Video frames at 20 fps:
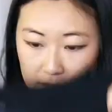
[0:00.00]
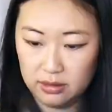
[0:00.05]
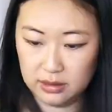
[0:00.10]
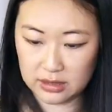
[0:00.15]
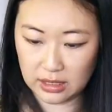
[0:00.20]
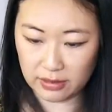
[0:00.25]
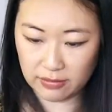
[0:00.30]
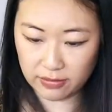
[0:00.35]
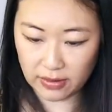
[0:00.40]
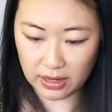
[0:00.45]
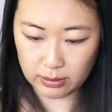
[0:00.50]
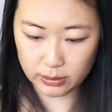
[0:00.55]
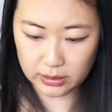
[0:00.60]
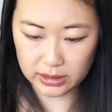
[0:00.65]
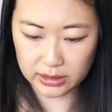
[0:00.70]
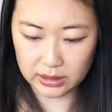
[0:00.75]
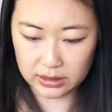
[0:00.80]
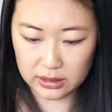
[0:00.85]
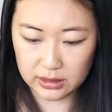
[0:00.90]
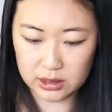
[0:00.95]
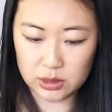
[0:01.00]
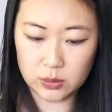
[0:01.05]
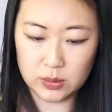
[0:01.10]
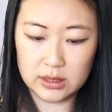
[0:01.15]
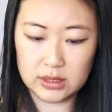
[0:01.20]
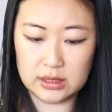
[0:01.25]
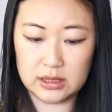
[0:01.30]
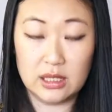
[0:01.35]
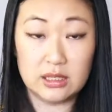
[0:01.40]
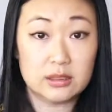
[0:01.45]
Same fabric. This
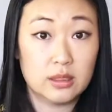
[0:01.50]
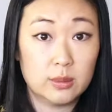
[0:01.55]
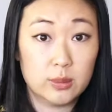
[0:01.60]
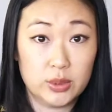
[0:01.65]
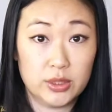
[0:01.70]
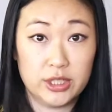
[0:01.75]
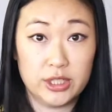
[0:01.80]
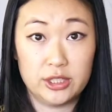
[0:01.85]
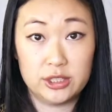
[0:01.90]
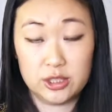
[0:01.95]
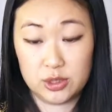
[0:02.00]
one is not double layered.